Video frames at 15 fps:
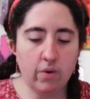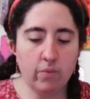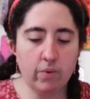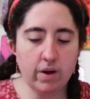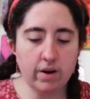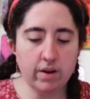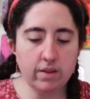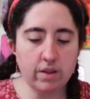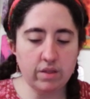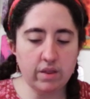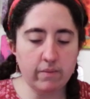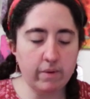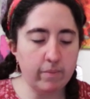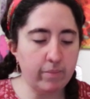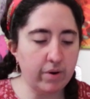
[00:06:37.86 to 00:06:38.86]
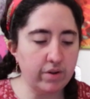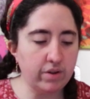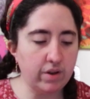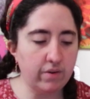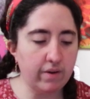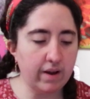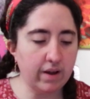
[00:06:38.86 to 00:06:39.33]
one of the 7
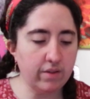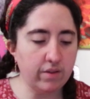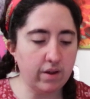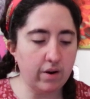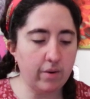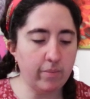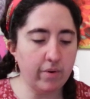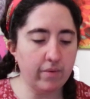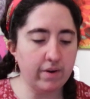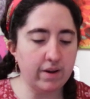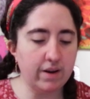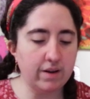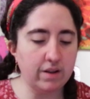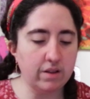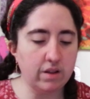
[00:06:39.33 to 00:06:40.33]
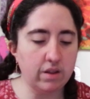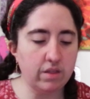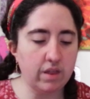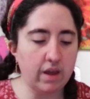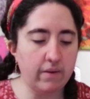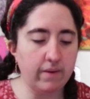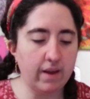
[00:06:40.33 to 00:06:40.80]
pudgy dragons that operated in this
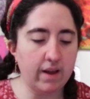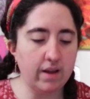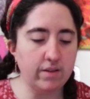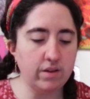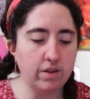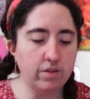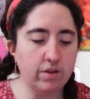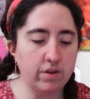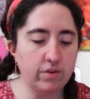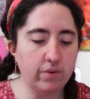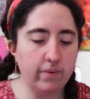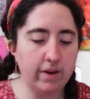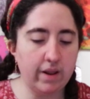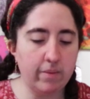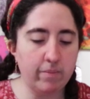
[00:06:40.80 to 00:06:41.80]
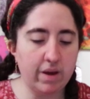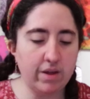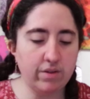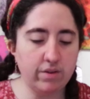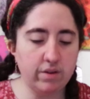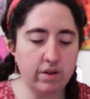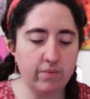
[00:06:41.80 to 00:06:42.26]
area, and they said to relay
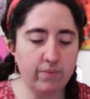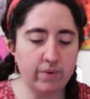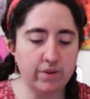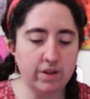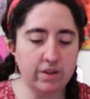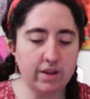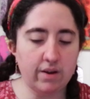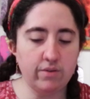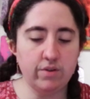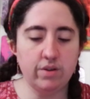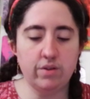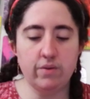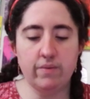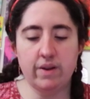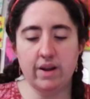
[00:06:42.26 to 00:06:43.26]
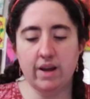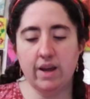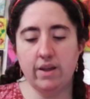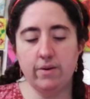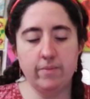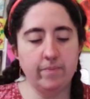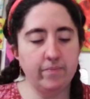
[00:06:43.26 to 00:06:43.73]
messages from the township to
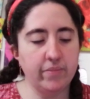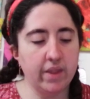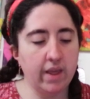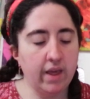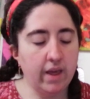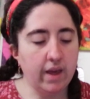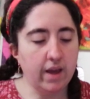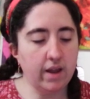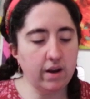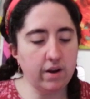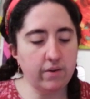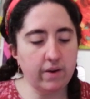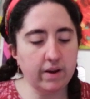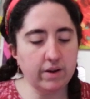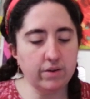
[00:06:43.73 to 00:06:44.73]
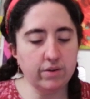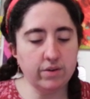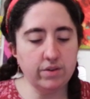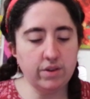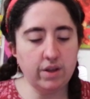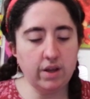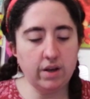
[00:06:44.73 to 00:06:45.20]
Veragerum. And the dragon
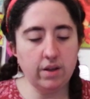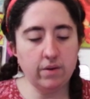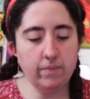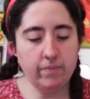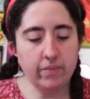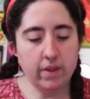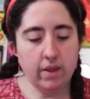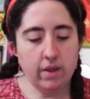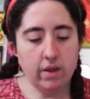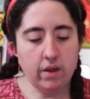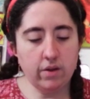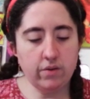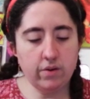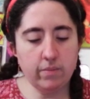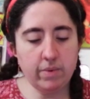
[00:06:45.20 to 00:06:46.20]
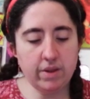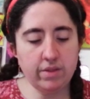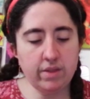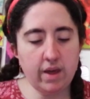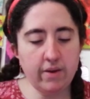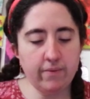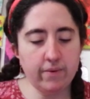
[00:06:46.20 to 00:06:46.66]
continued, "It should be
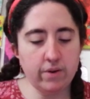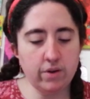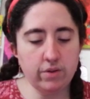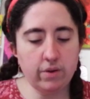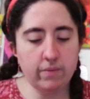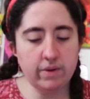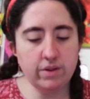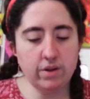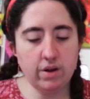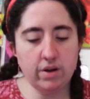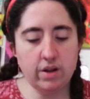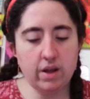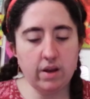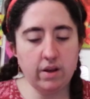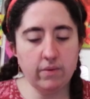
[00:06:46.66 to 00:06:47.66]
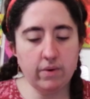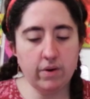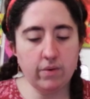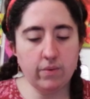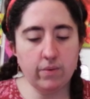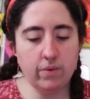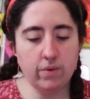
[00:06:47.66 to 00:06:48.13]
safe for you to return.
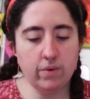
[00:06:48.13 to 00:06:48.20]
Anyone